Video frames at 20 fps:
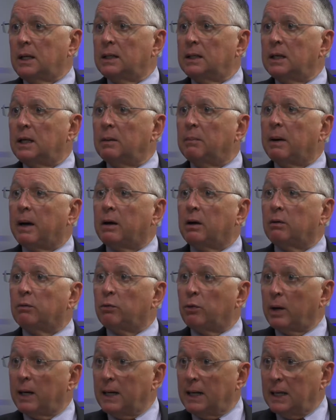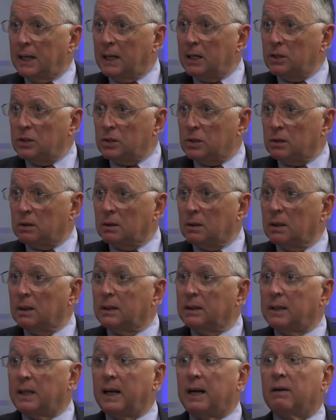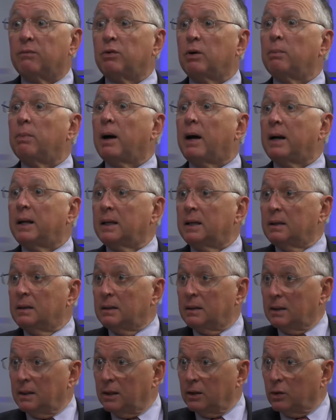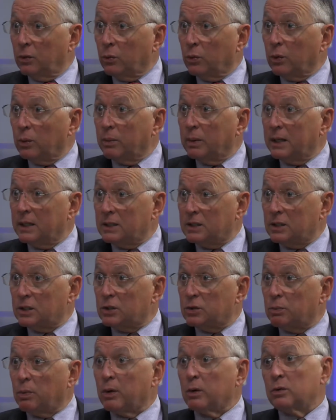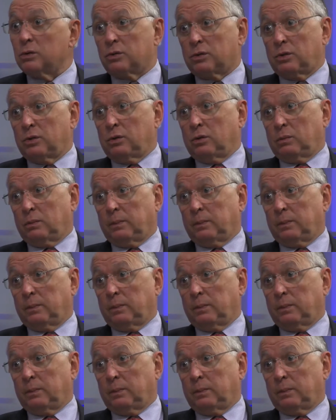in the amount of radiation that everybody in the room gets exposed to.